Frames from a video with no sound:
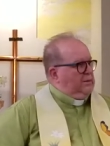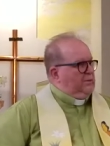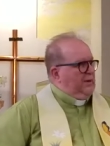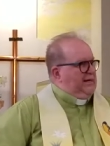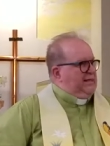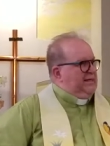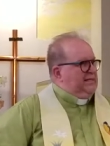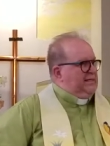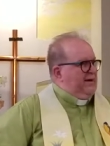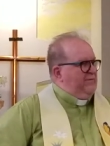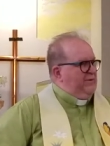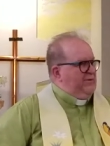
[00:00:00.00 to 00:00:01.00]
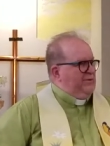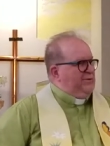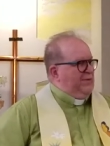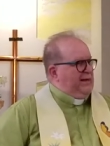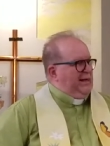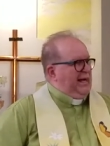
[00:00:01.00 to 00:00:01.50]
27th or
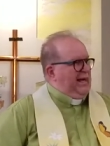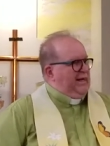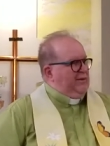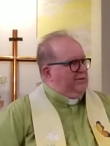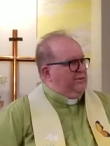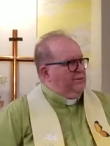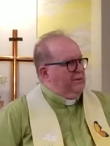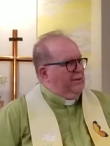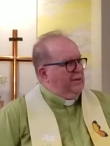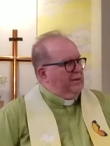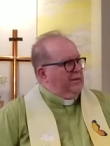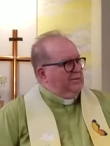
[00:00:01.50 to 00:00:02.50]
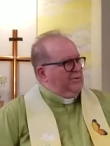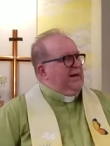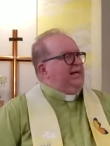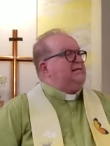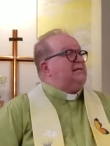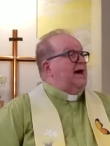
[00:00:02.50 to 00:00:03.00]
28th?
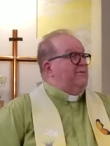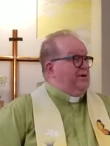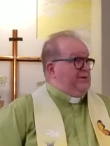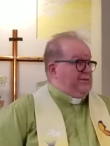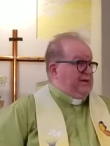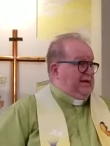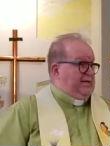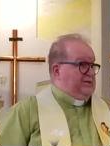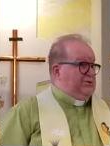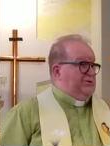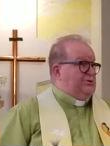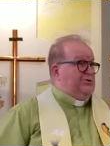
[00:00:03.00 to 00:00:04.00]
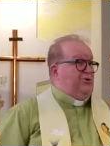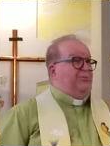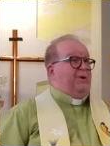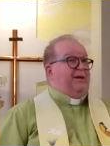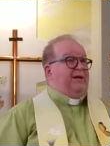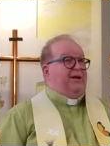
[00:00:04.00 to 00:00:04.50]
27th Easter
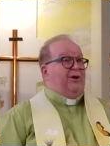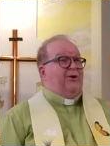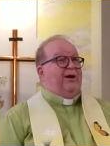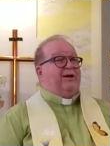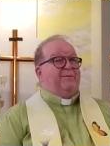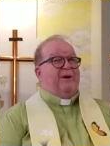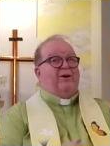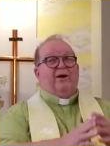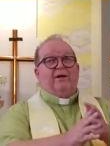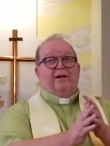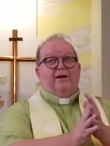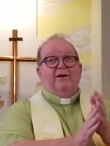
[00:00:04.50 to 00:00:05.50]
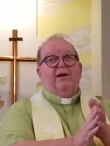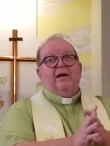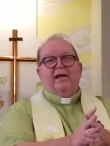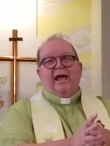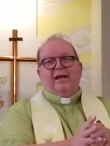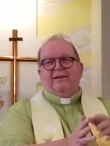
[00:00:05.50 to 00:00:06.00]
sermon here at American.
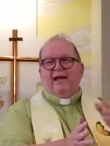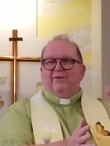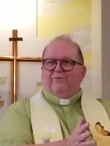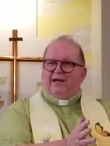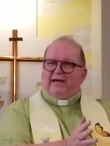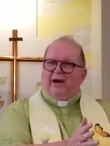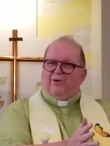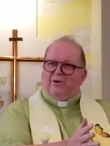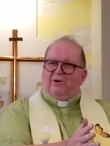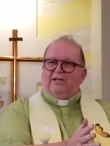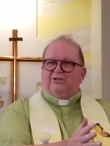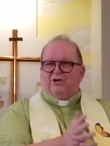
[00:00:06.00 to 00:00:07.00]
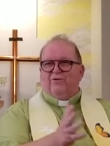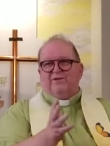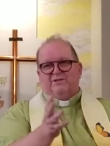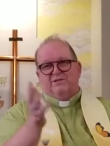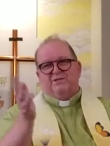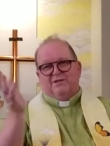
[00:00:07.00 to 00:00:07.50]
And then if we count early
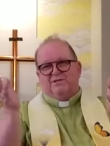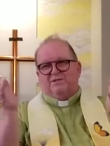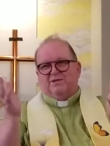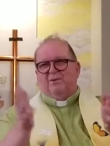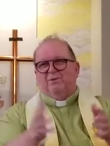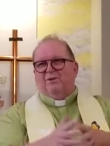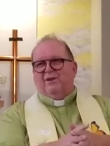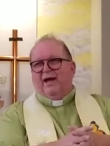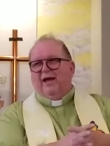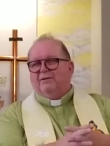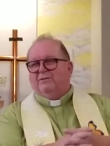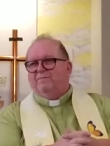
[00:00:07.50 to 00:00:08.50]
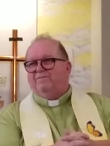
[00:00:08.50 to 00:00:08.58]
services, it's double that.